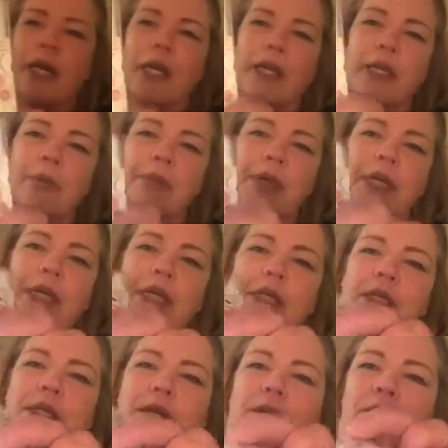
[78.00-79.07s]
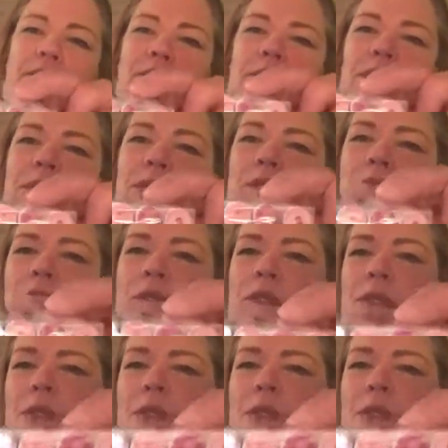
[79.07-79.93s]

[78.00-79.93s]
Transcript: and the pink tones.